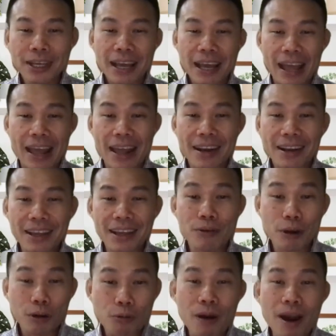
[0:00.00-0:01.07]
and it
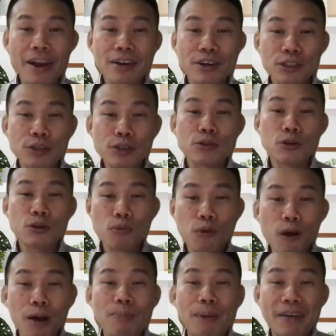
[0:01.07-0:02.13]
requires you to
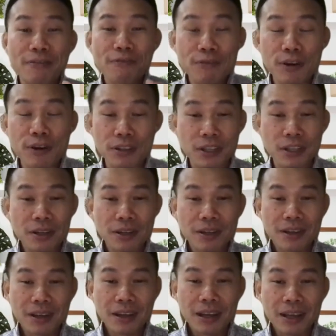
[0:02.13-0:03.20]
walk by foot.
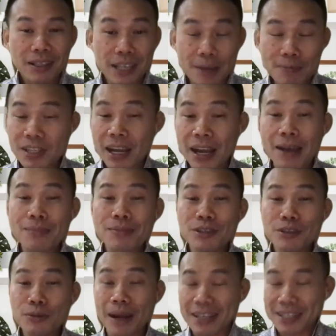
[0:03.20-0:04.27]
Sometimes
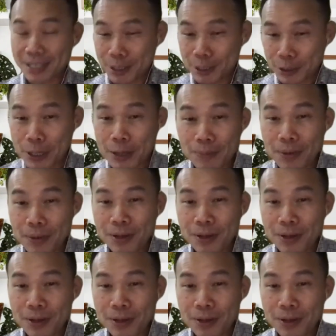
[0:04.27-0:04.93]
you might slip,